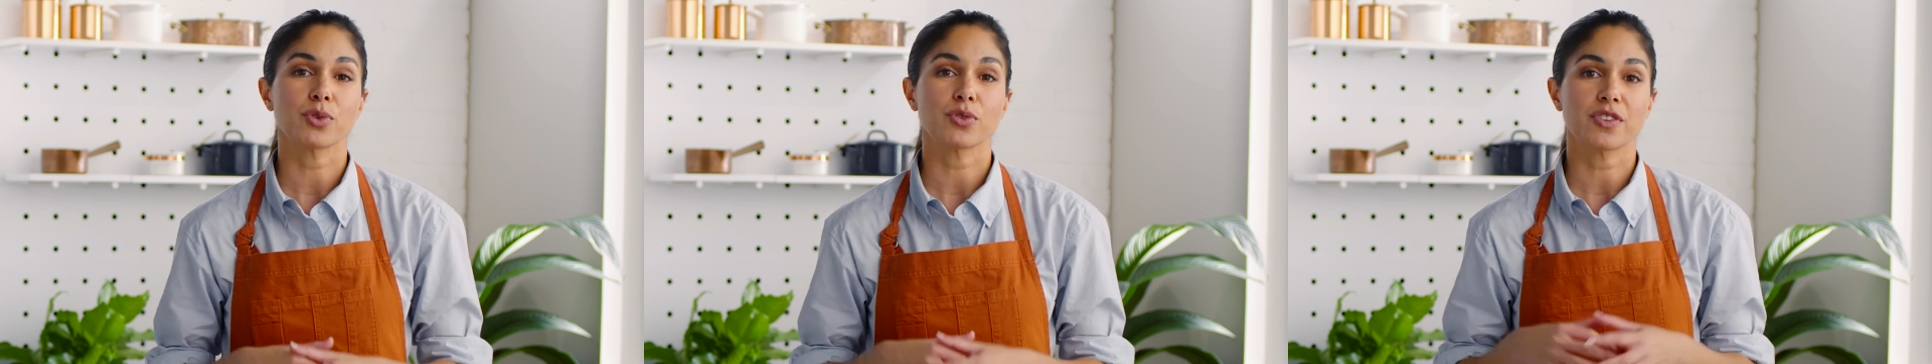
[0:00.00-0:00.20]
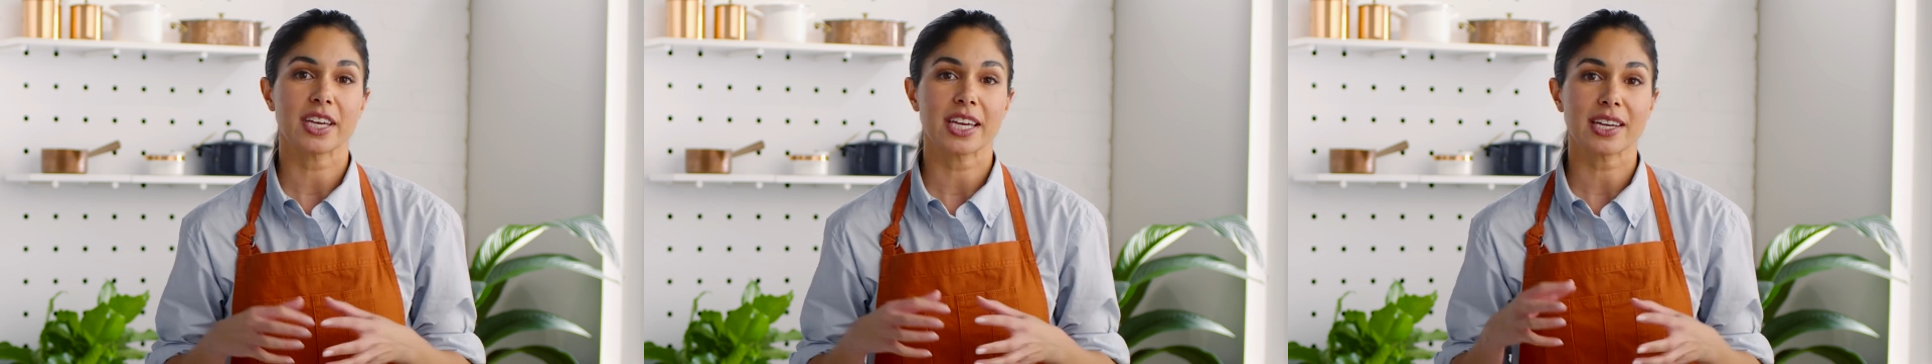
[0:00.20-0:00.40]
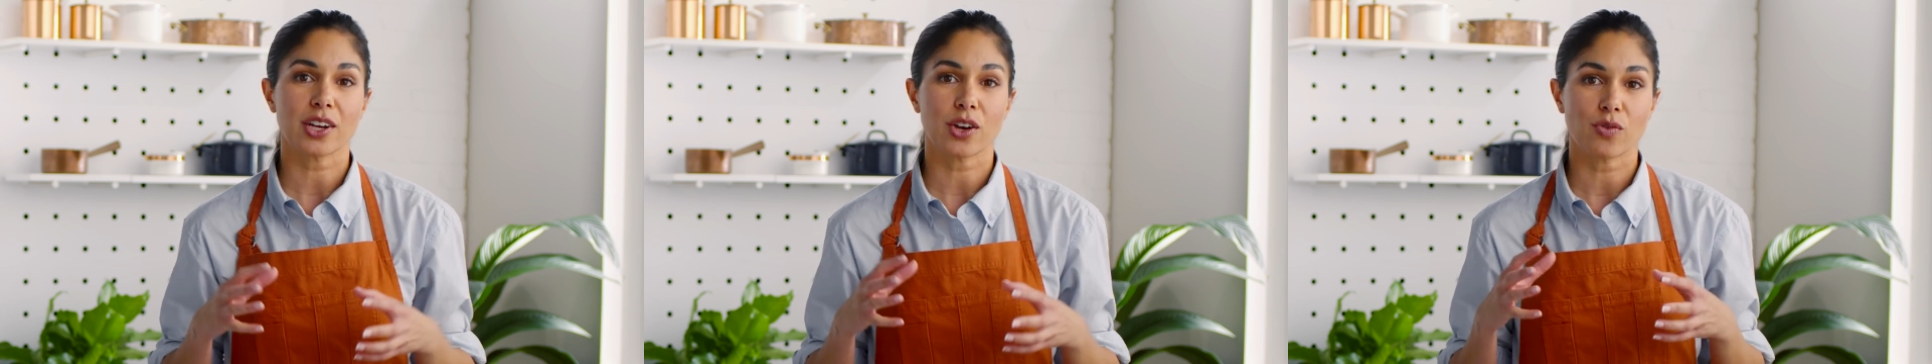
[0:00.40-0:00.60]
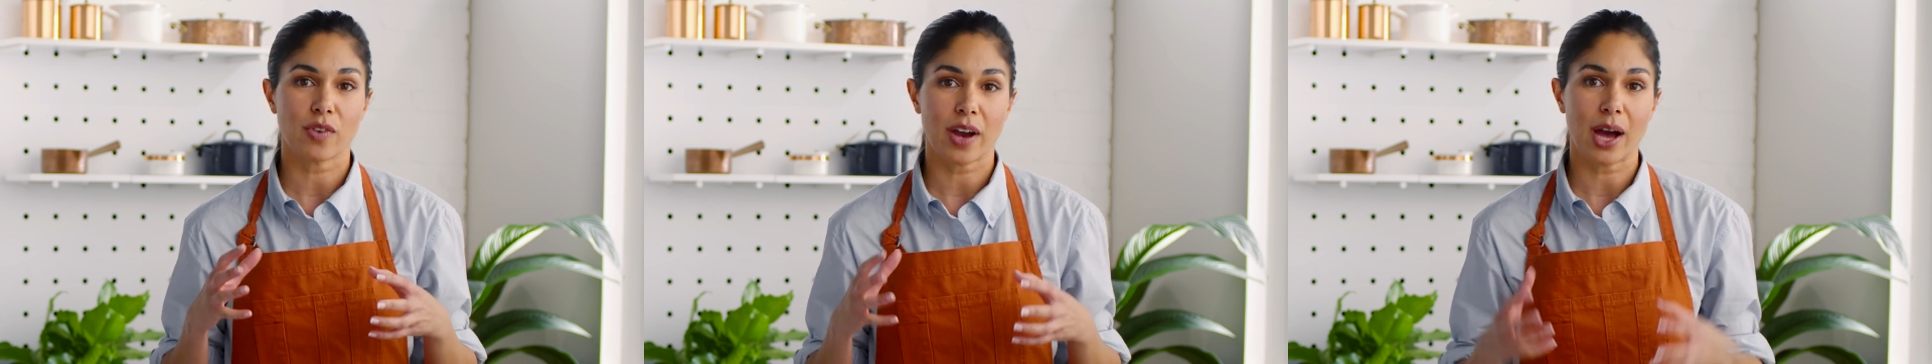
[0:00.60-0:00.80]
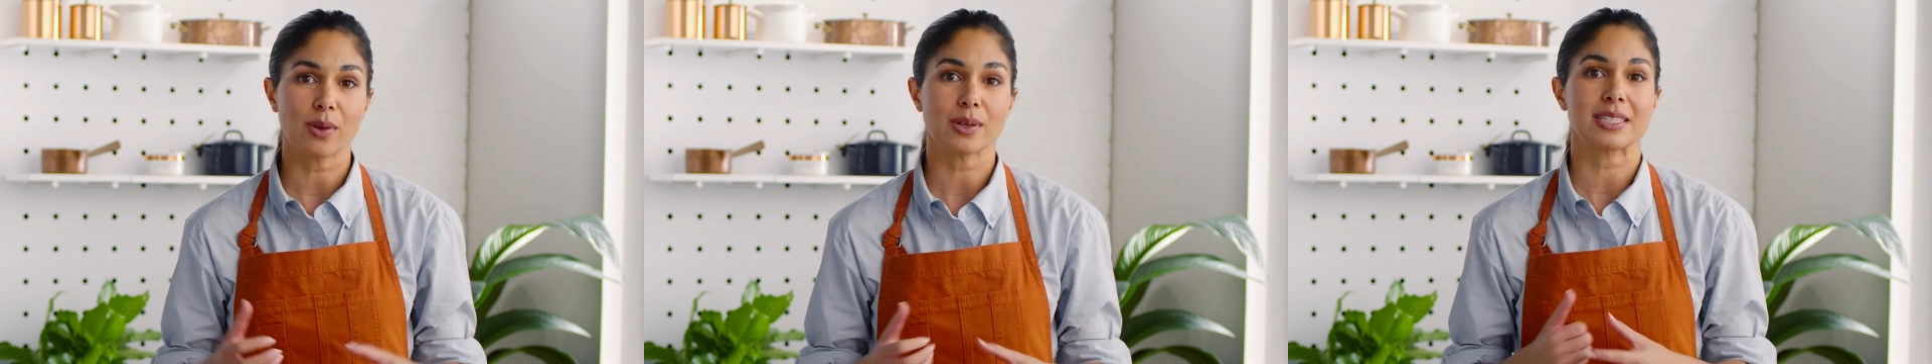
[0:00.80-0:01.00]
move heat
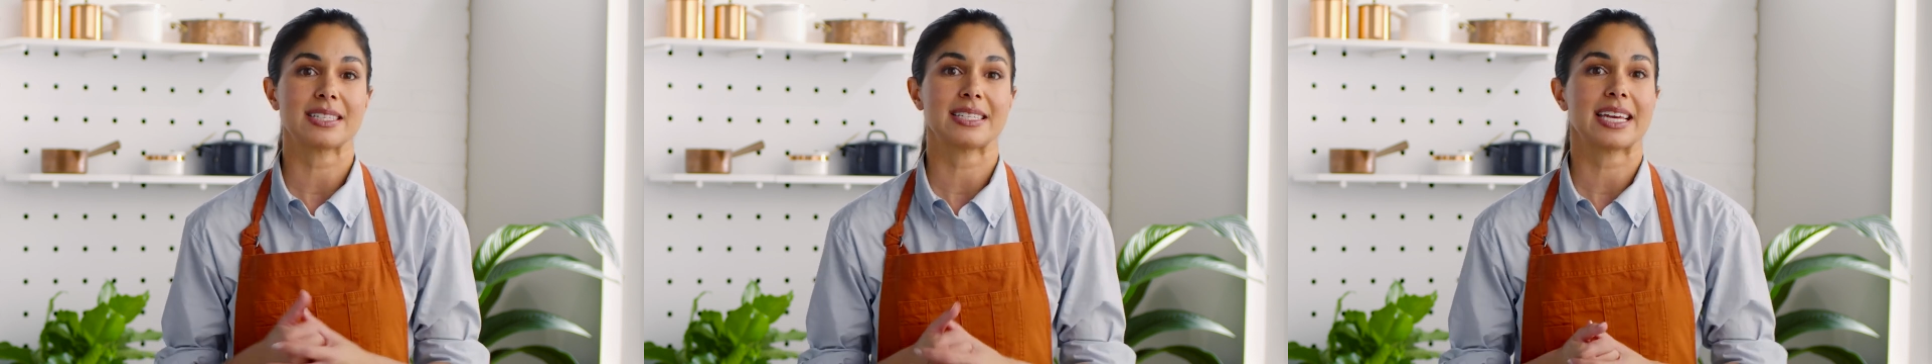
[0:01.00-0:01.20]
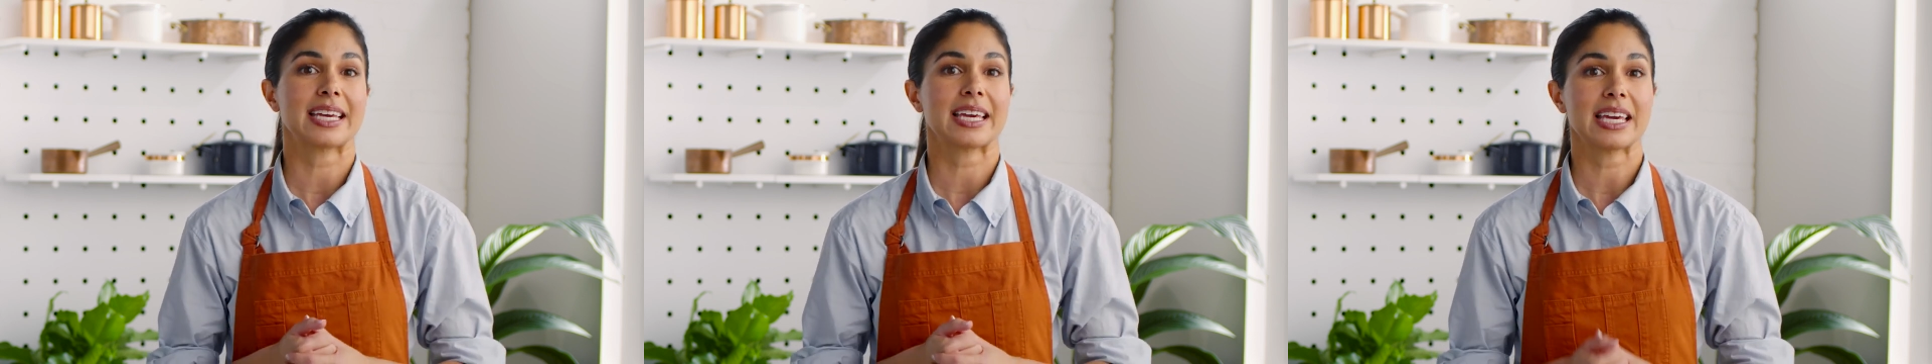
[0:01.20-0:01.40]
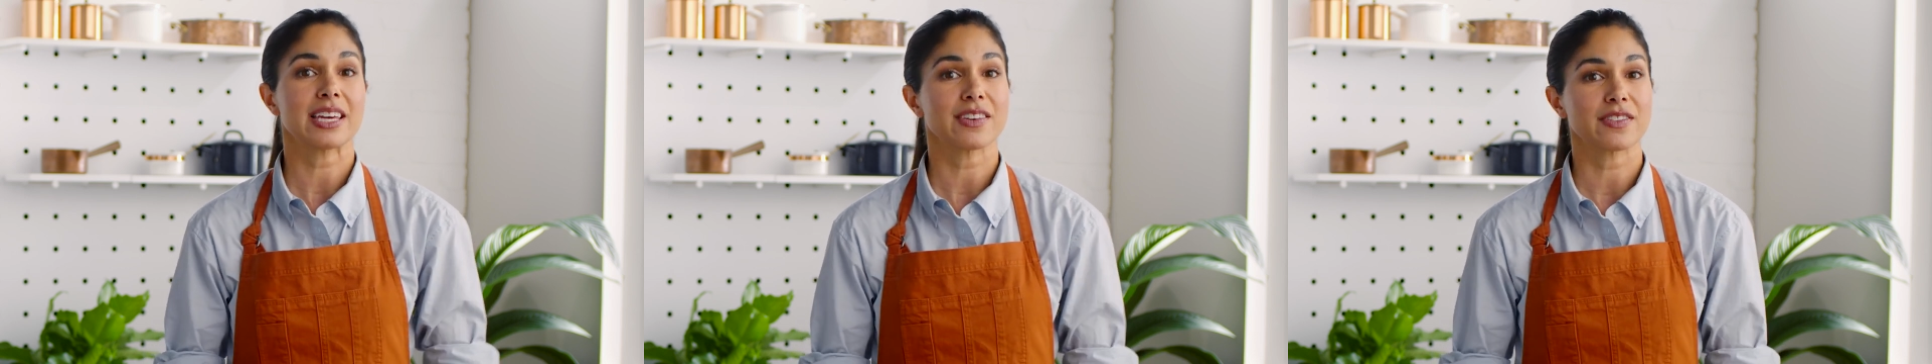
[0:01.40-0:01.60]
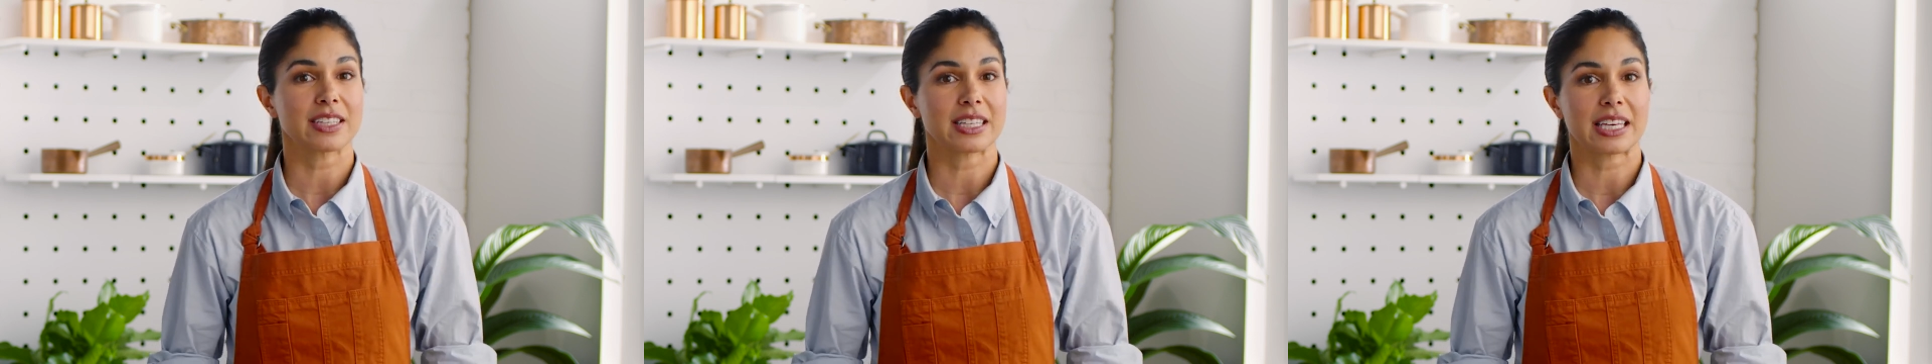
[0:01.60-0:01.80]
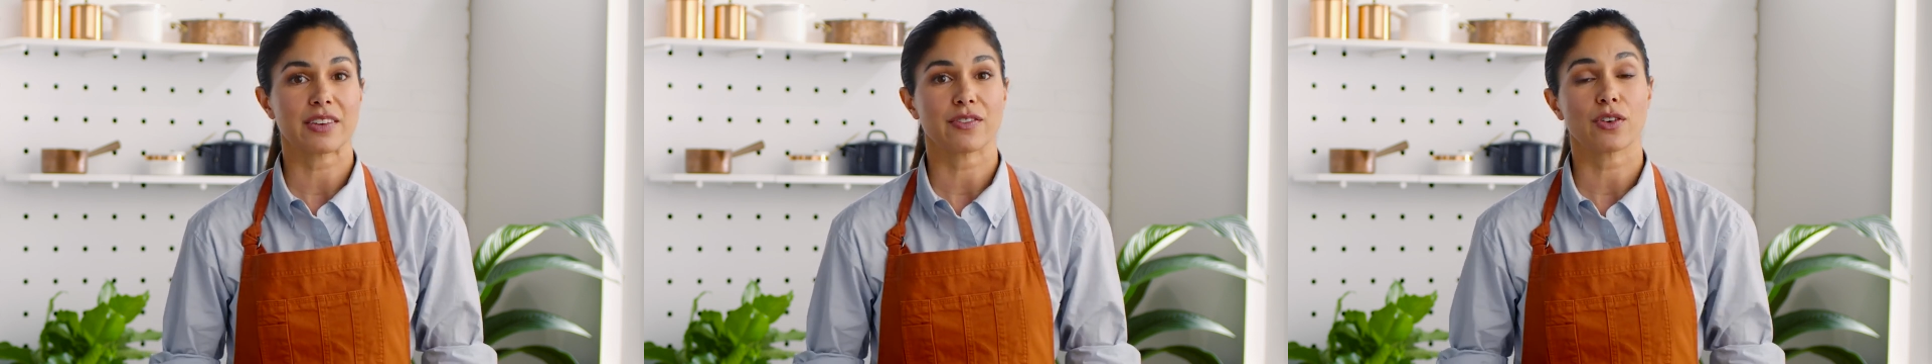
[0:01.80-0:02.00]
around the steak
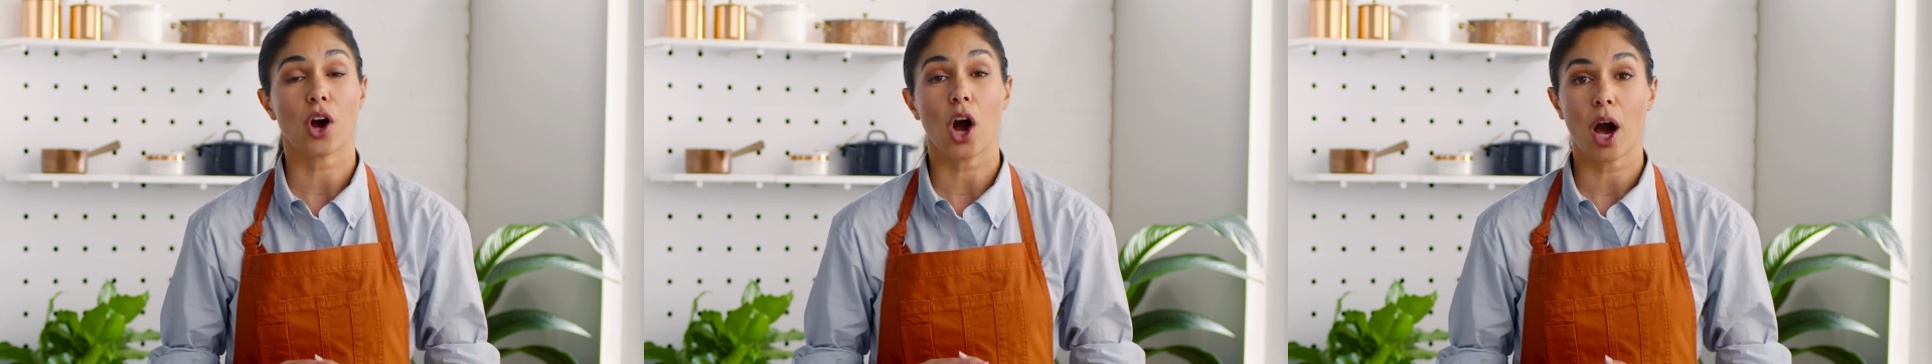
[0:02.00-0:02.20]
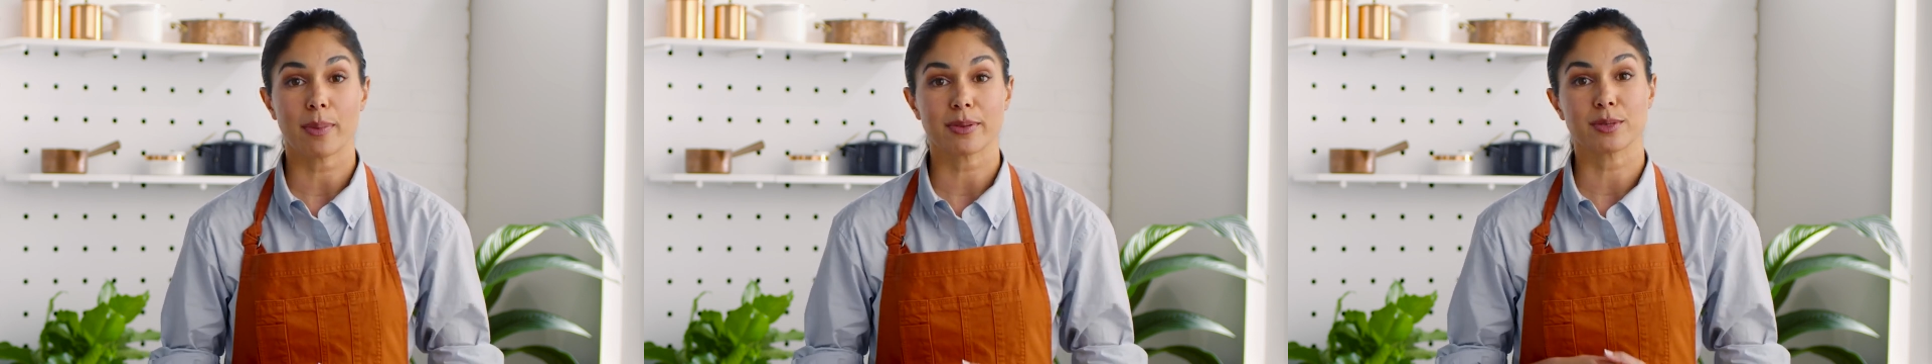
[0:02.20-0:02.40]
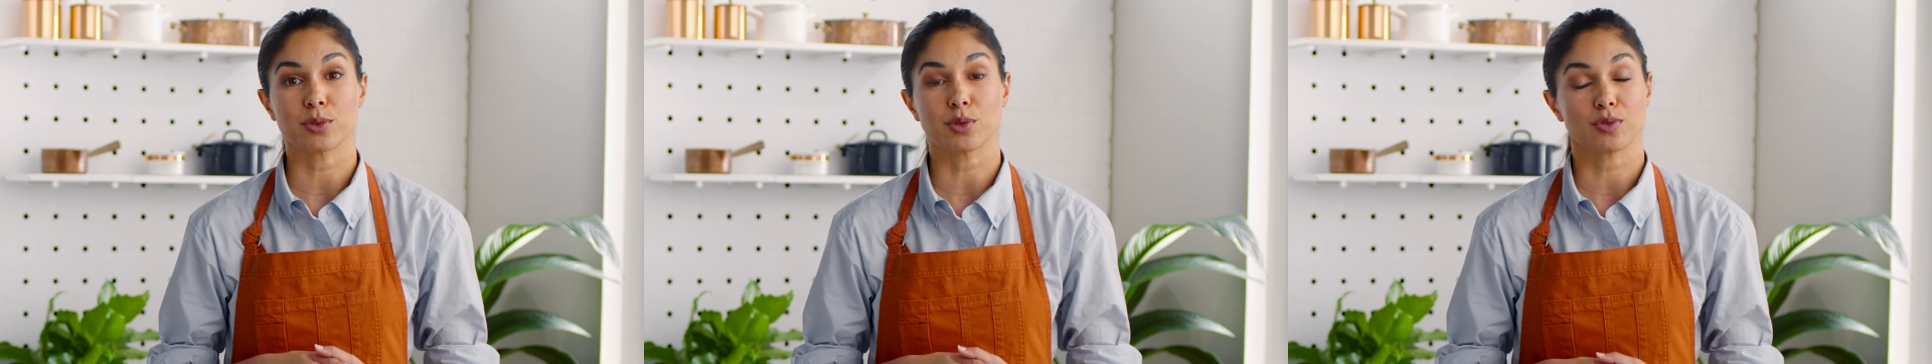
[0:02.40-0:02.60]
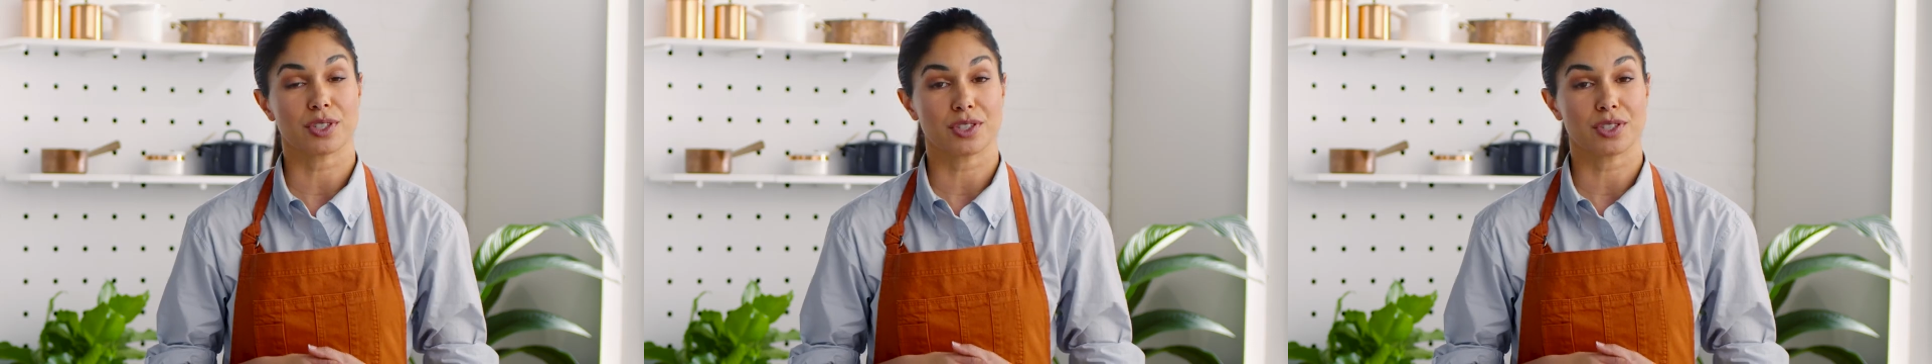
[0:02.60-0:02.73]
evenly for optimal